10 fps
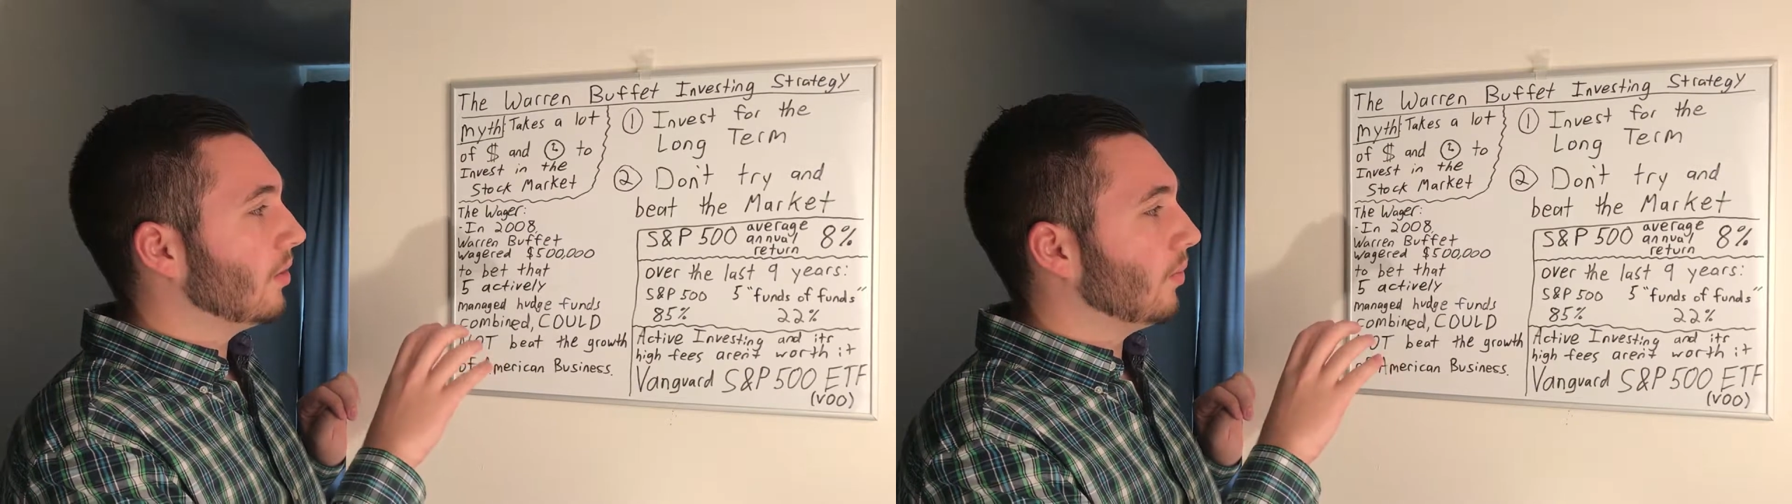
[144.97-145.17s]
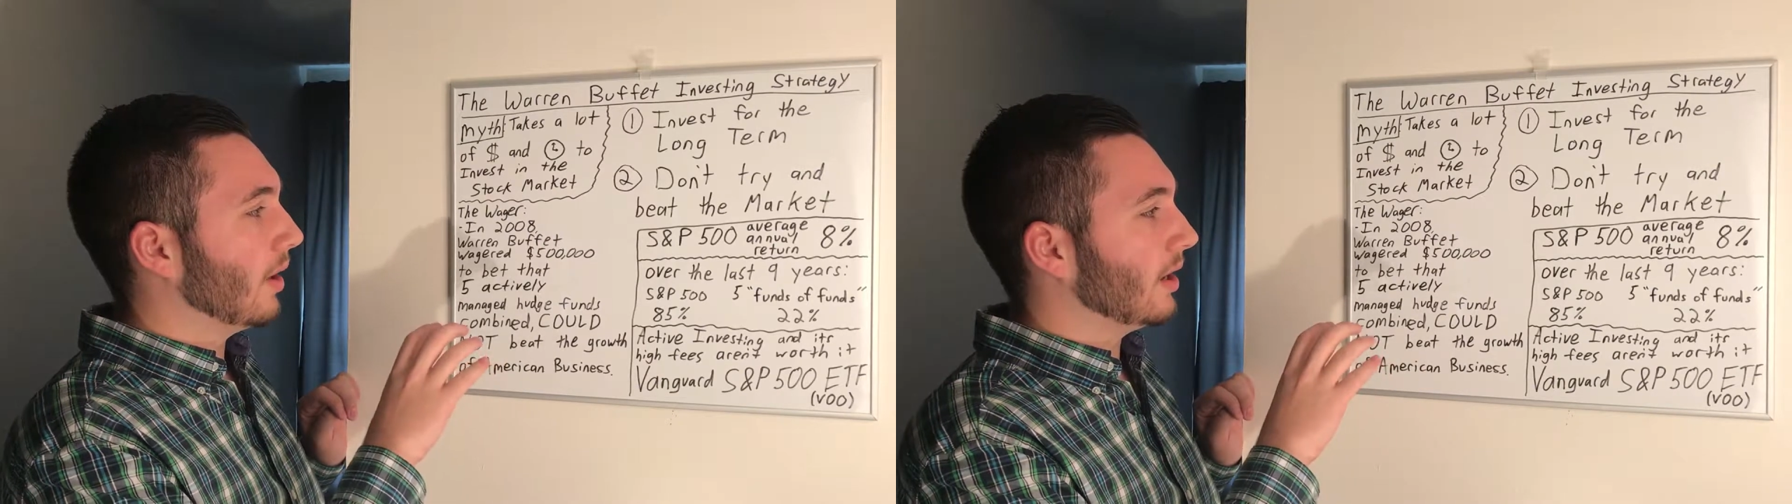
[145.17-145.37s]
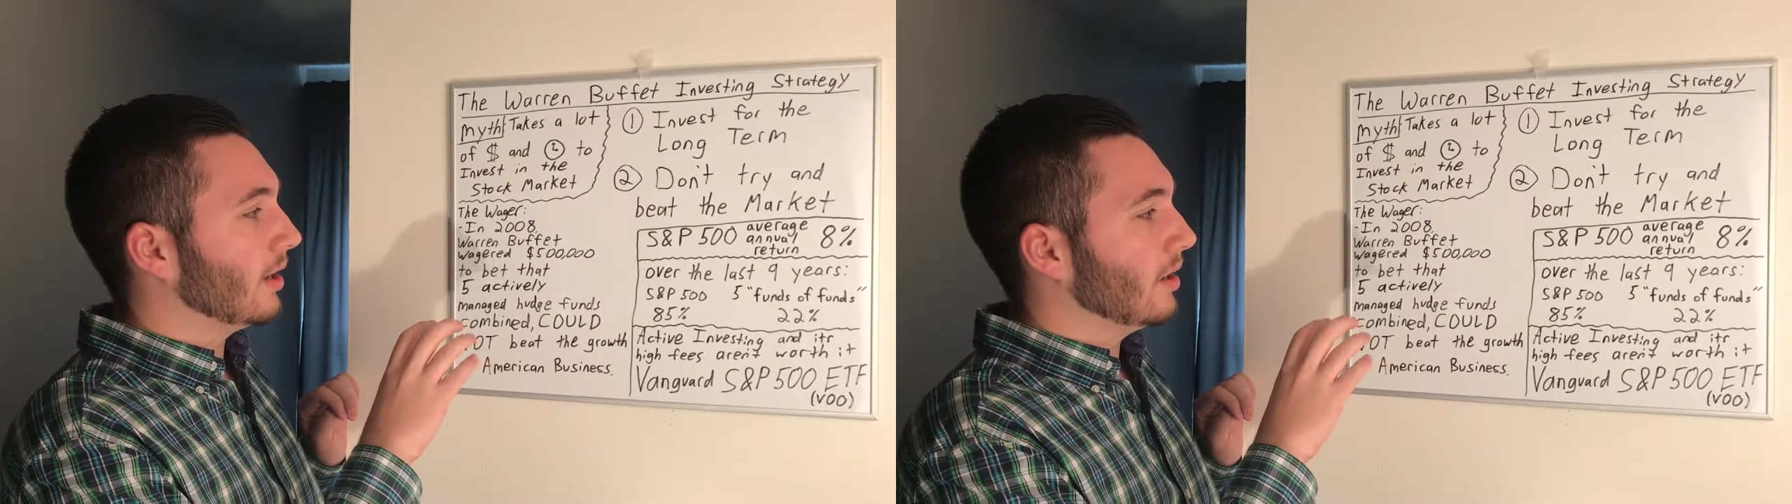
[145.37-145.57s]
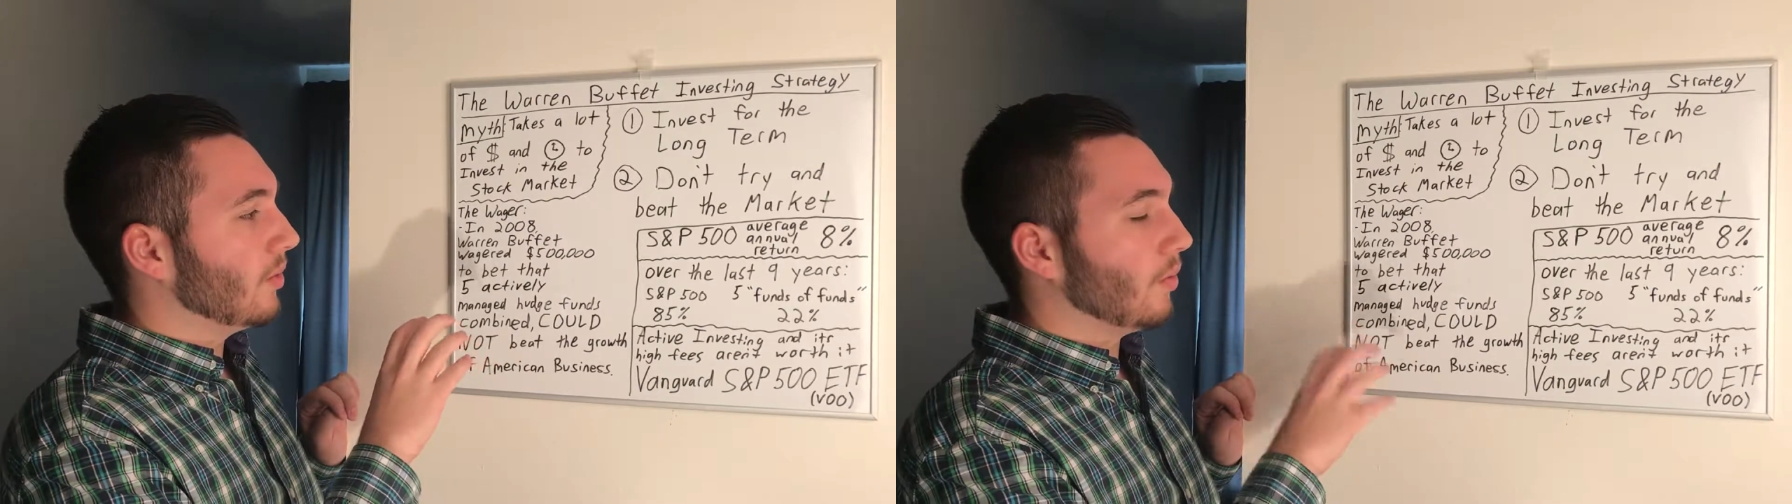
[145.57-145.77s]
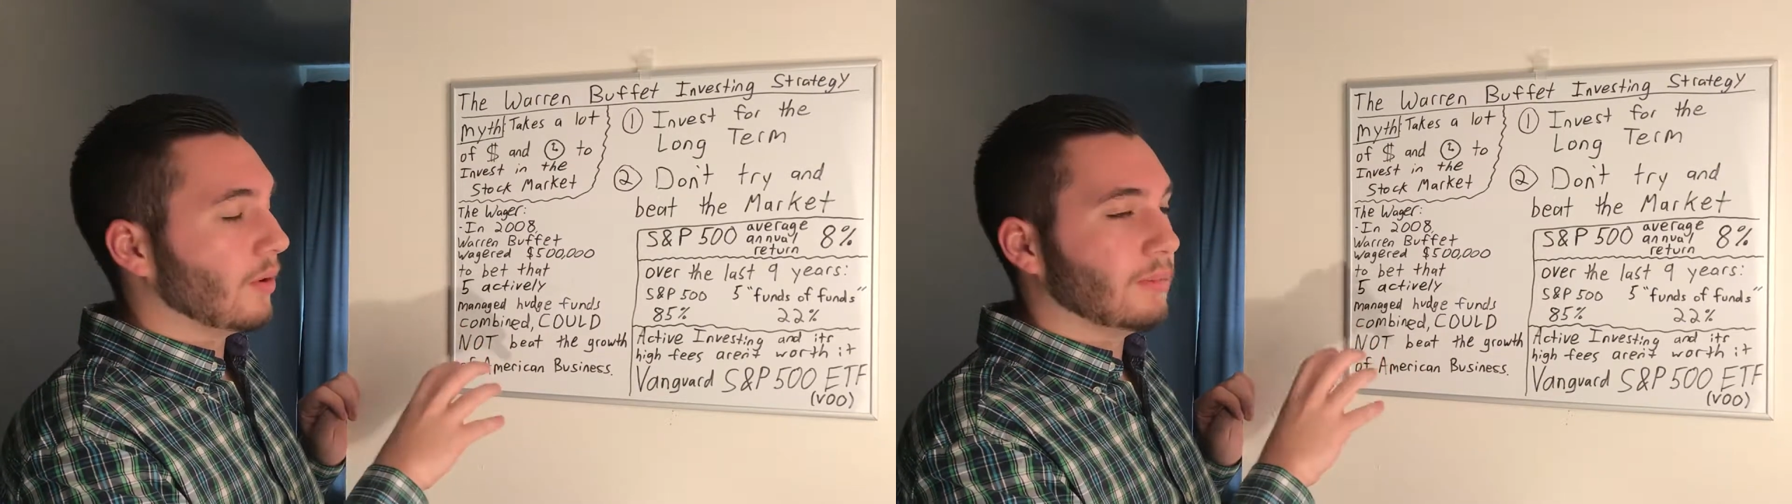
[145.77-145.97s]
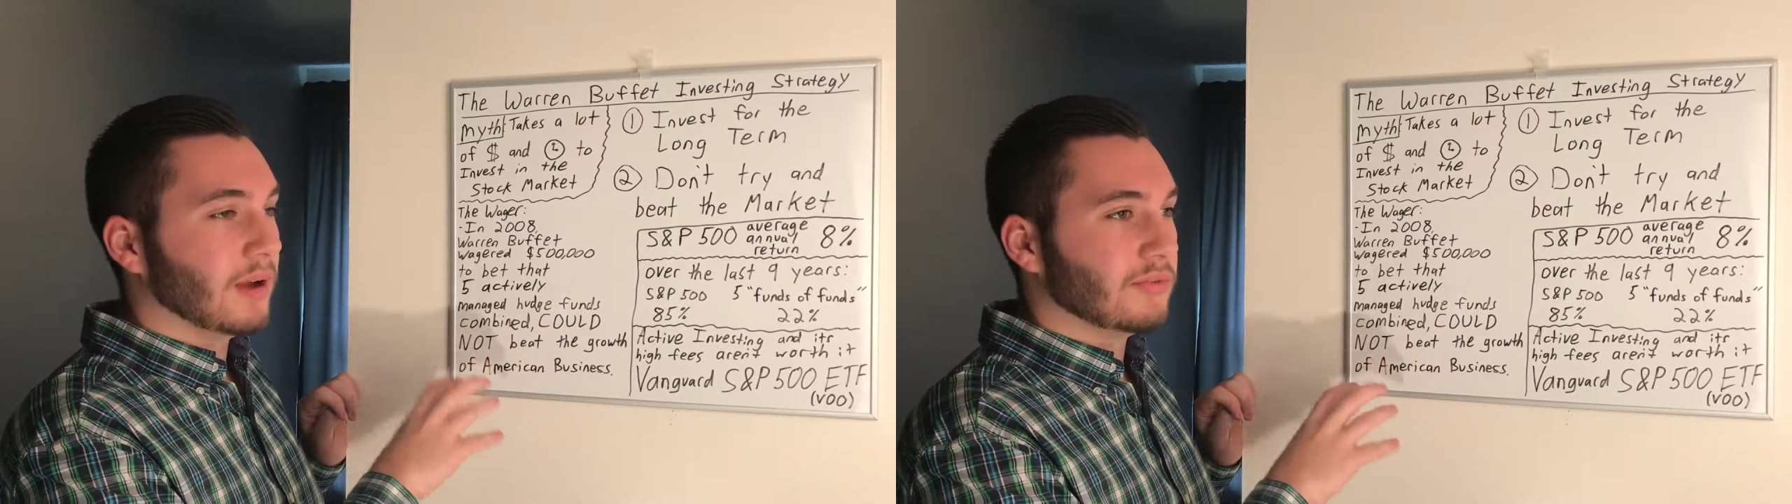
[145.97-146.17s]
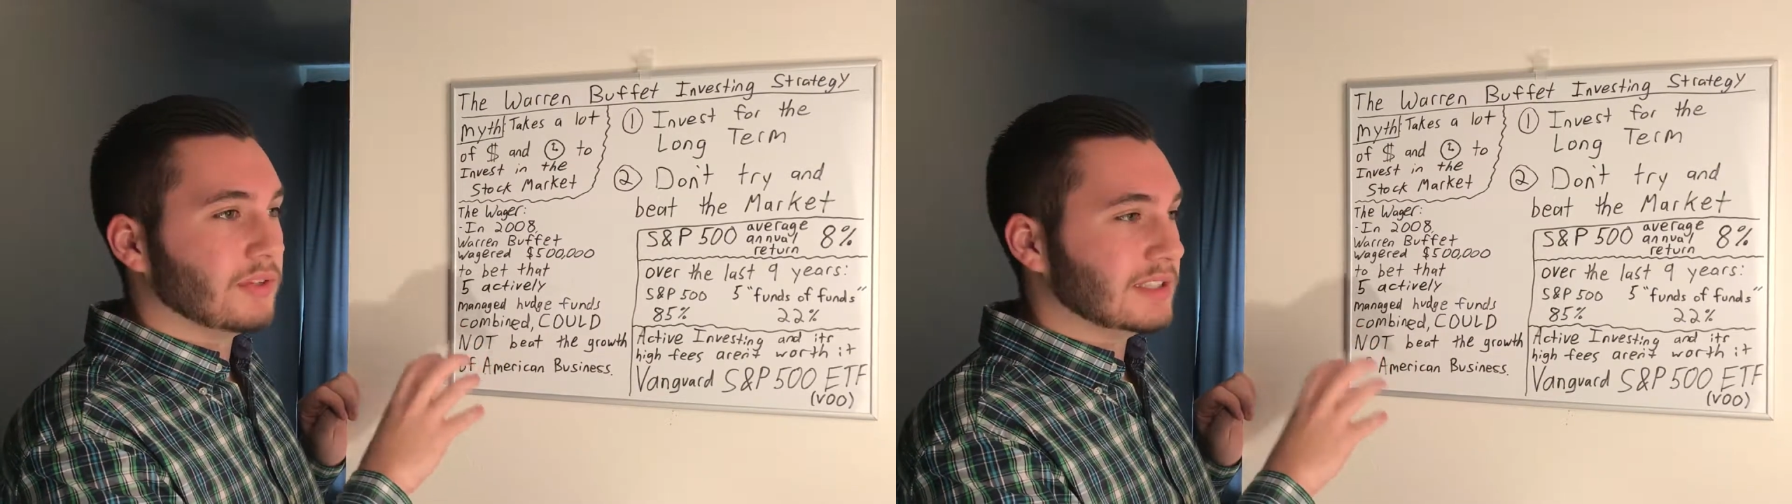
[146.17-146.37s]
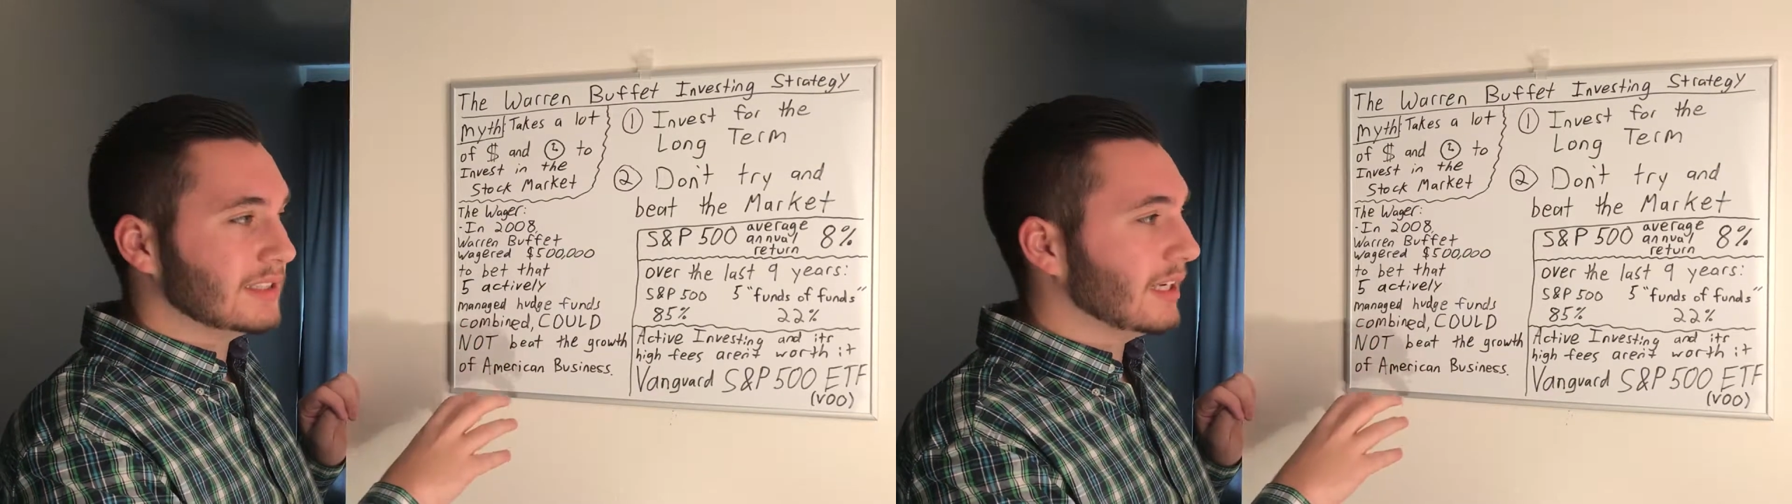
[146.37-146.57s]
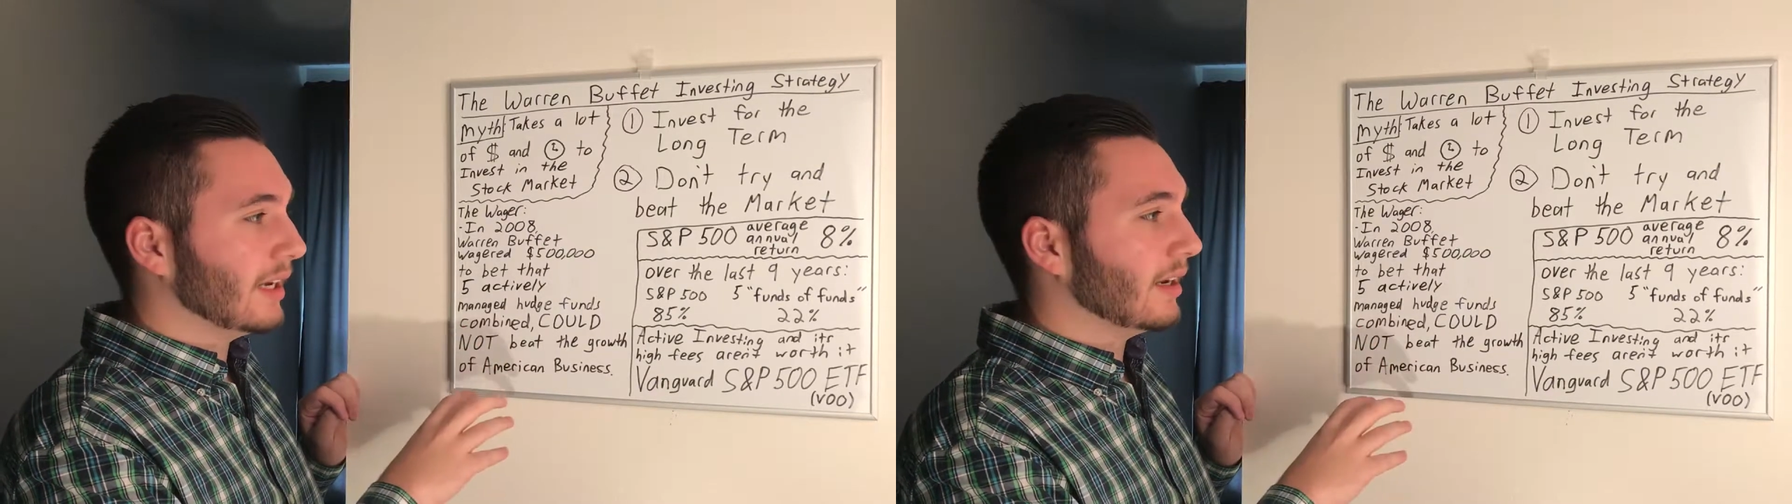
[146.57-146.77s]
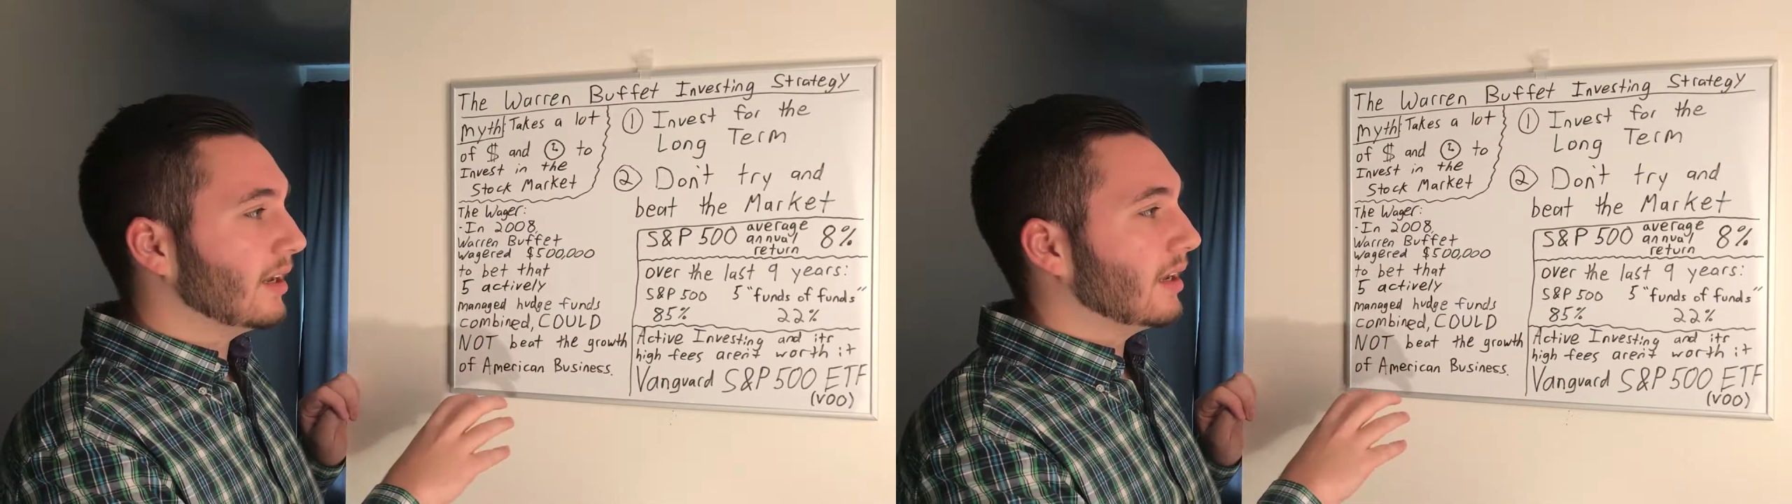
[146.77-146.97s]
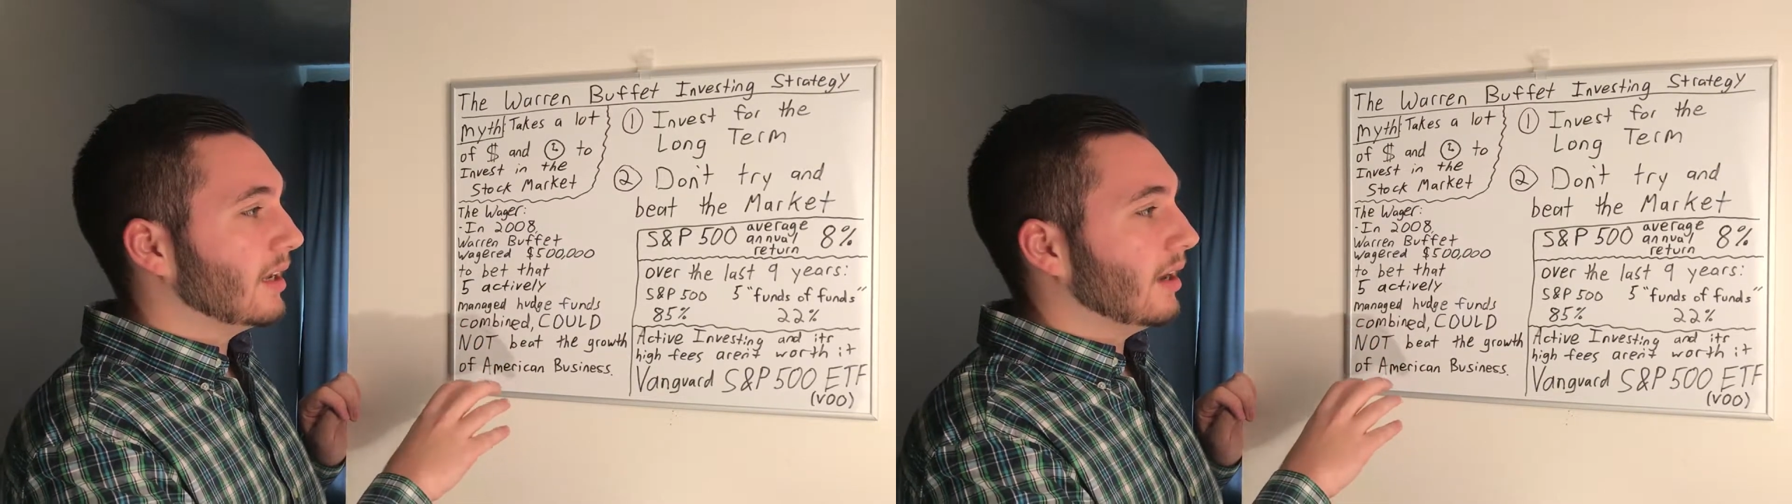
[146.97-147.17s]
what Warren Buffett did,